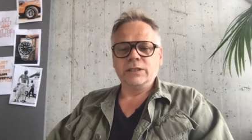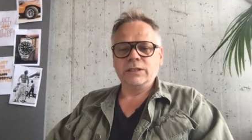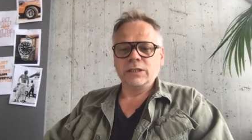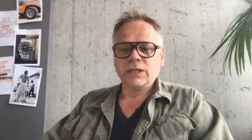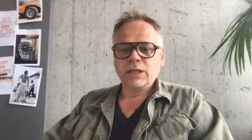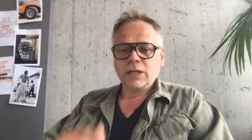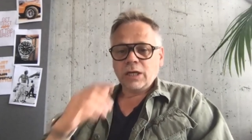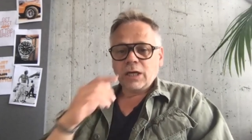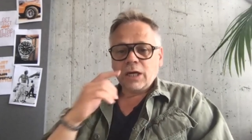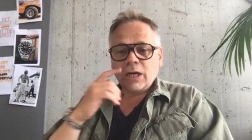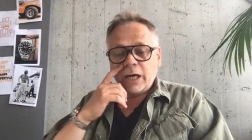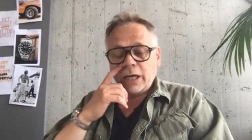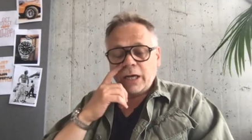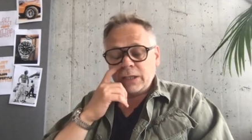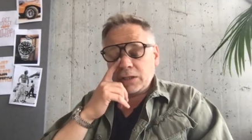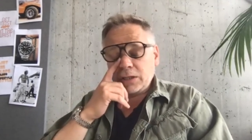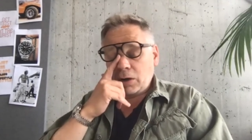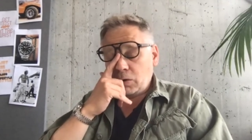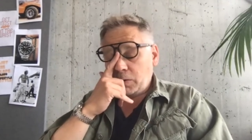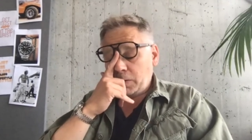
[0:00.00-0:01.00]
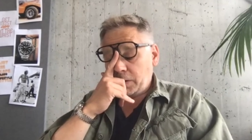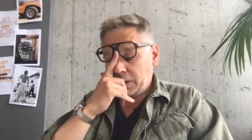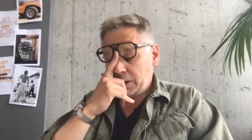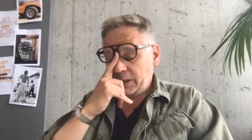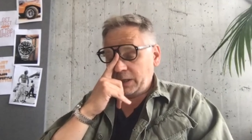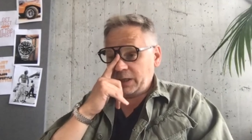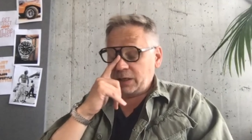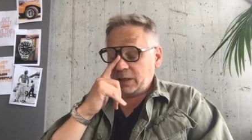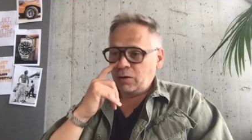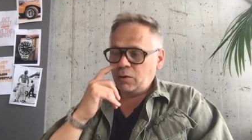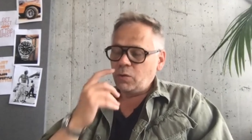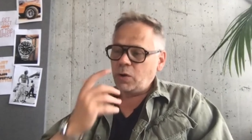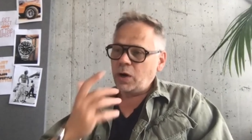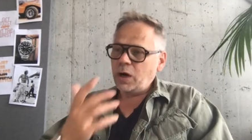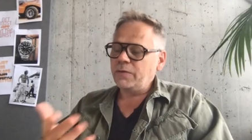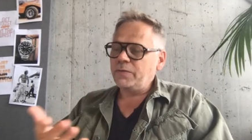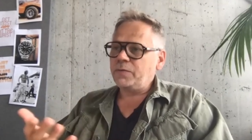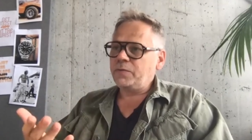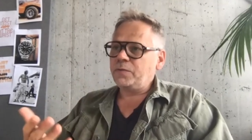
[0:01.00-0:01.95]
Mm-hmm. And mm. so, you know,